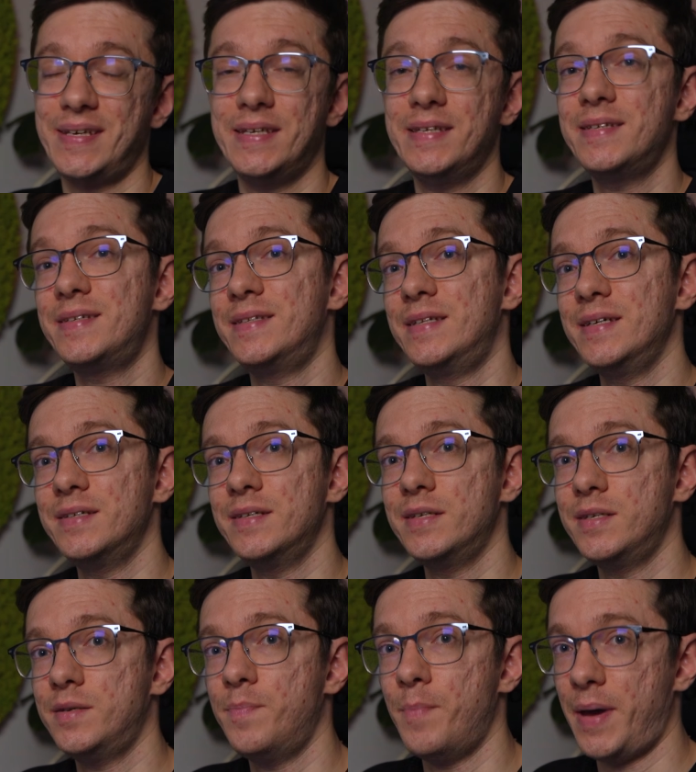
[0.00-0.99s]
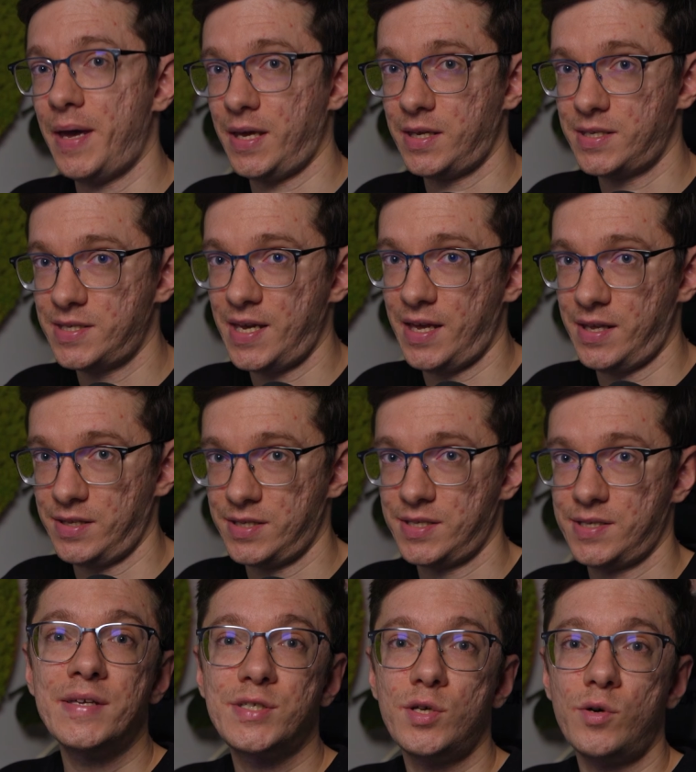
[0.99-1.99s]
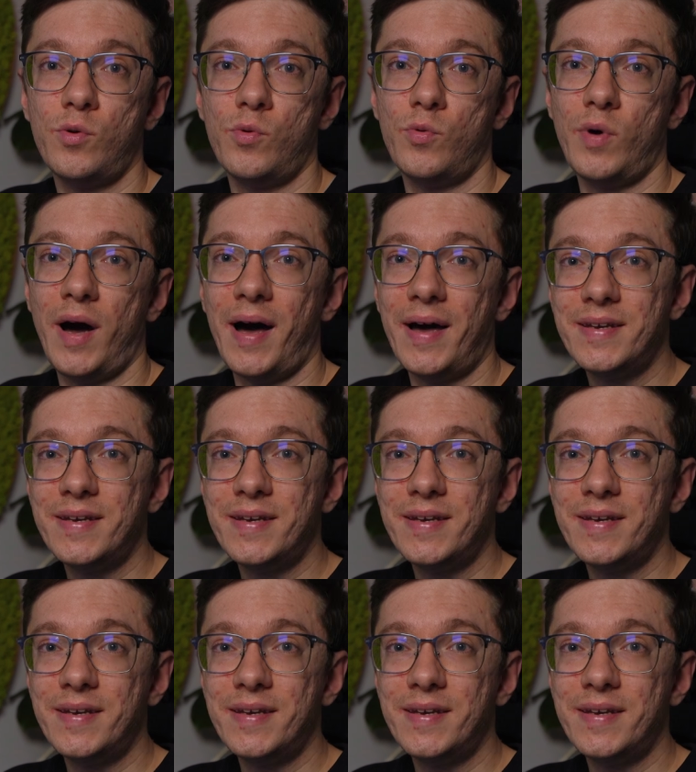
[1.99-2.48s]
it didn't make sense. So I